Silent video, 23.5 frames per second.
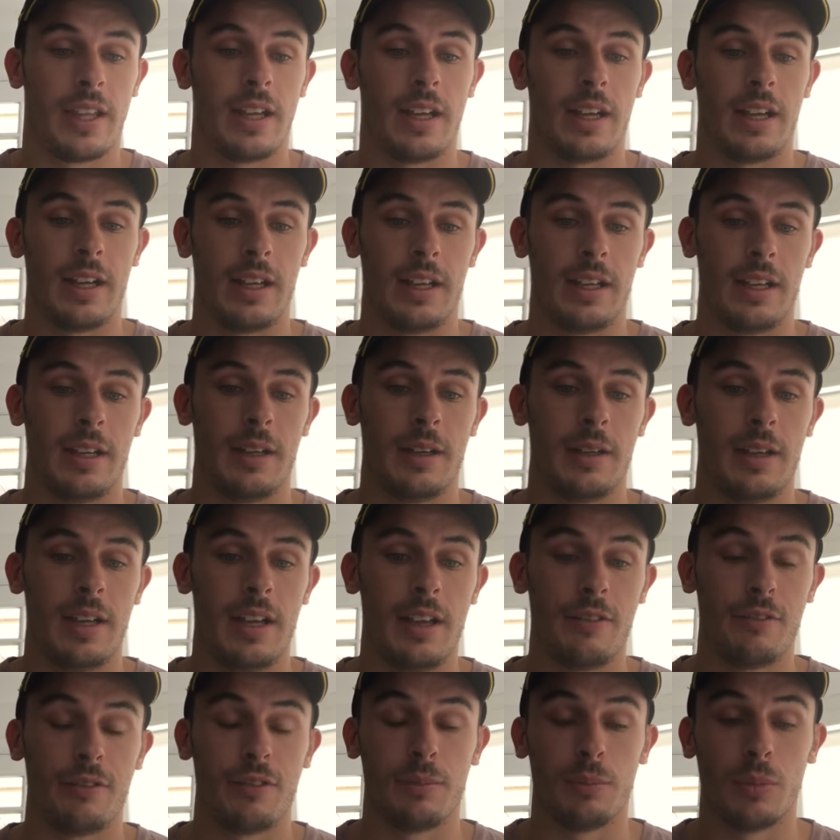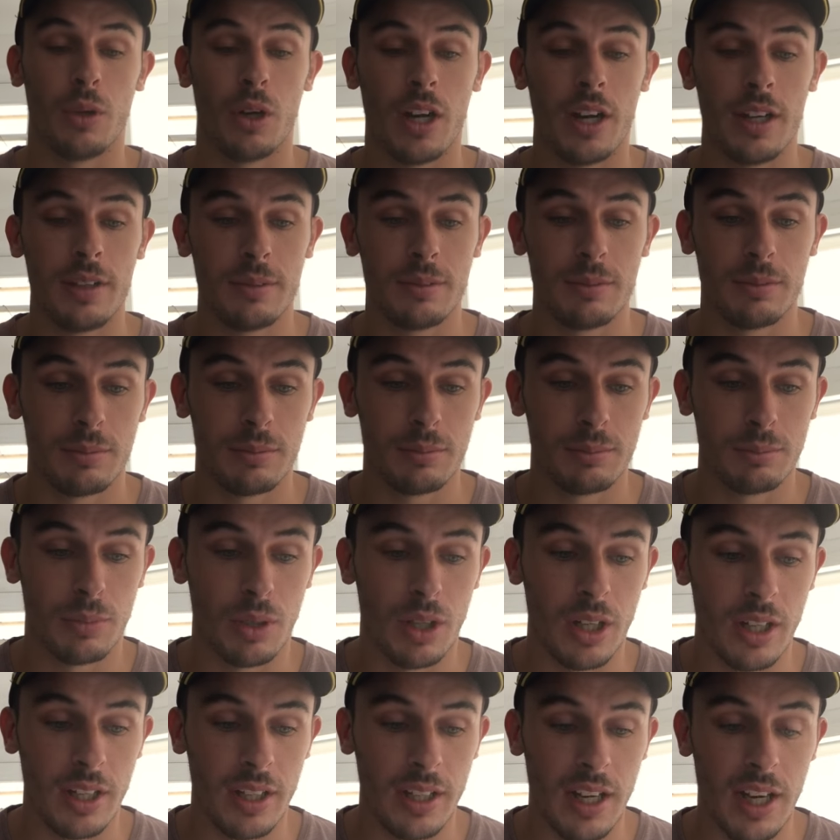Uh, and for mine,
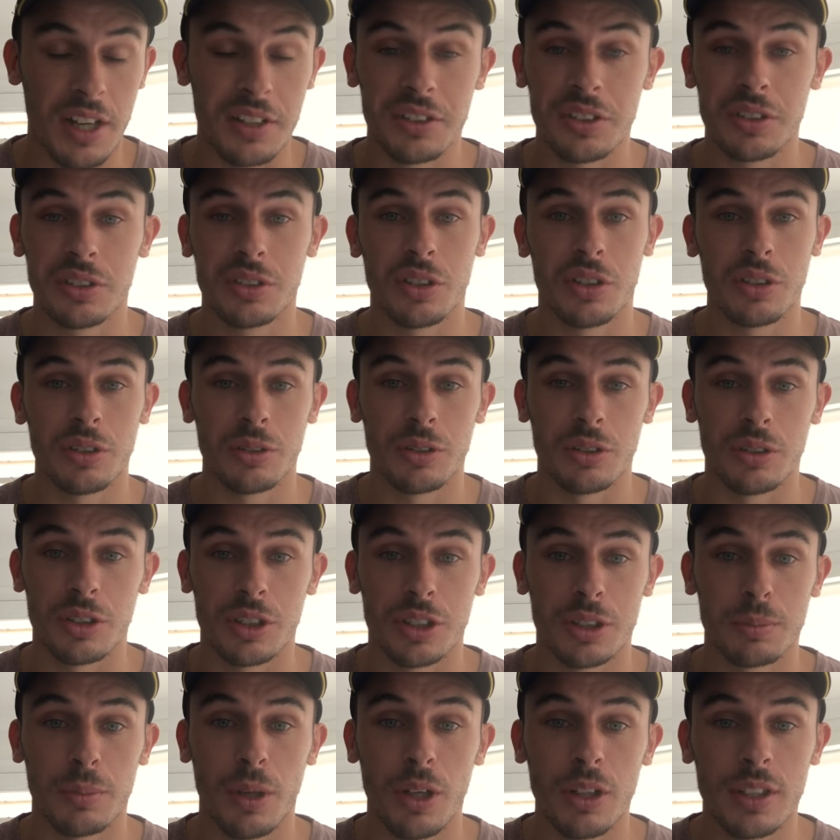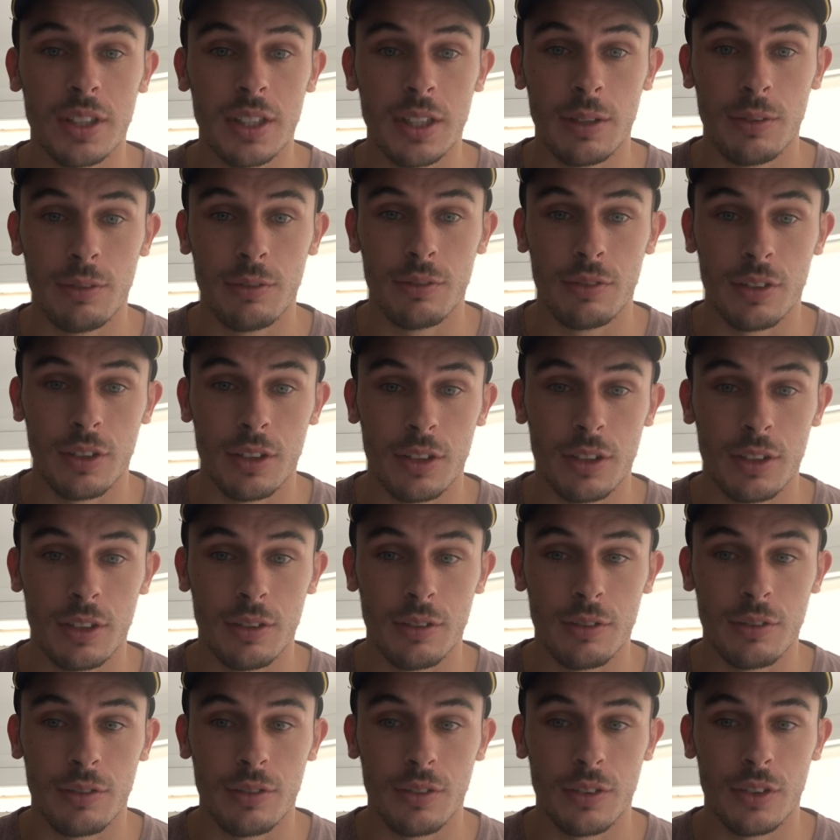my underdog or Smoky for the,
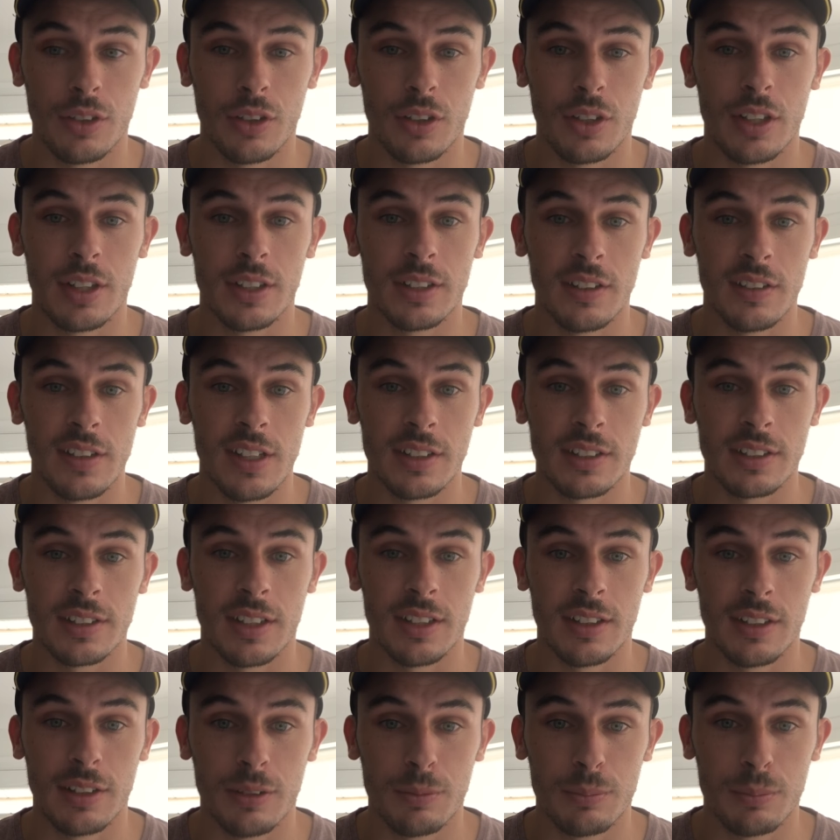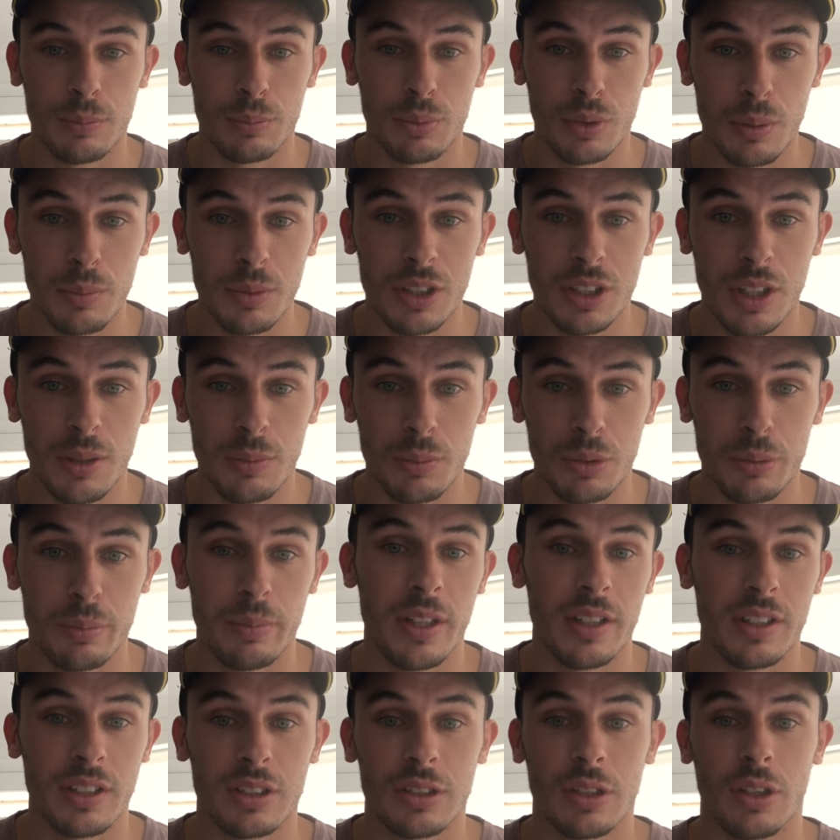for not necessarily as the premiership would
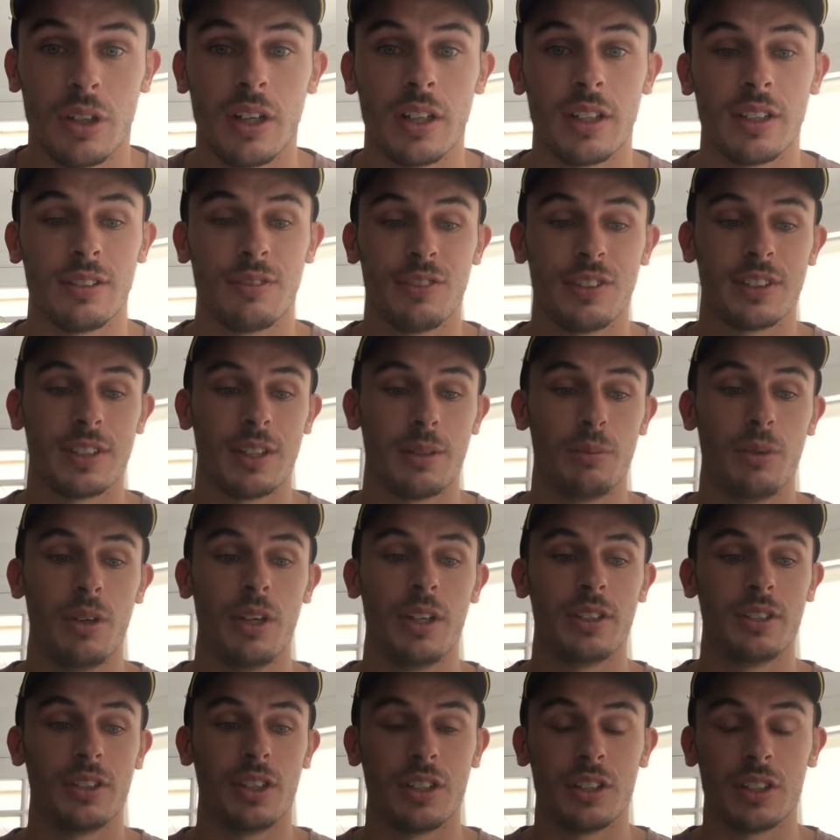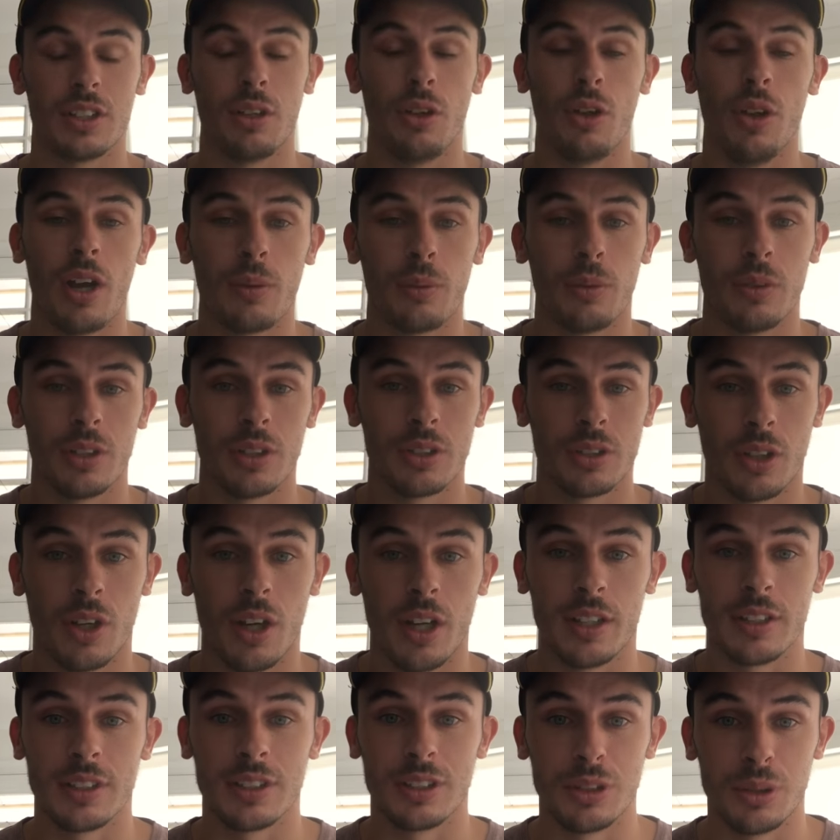be the Tigers. For some reason, I just like what the
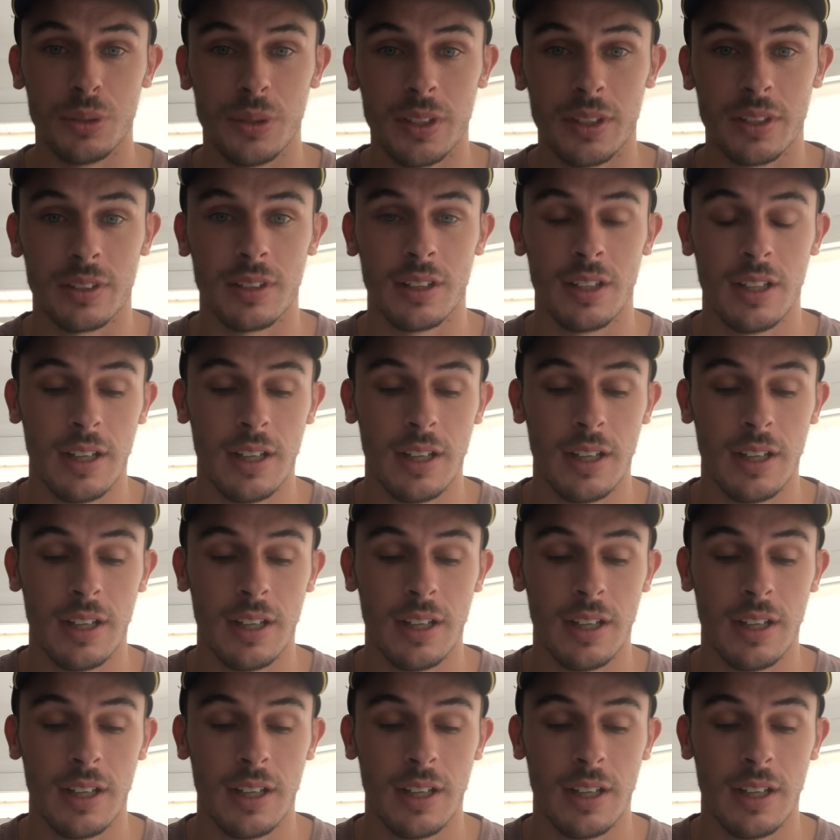Tigers are doing.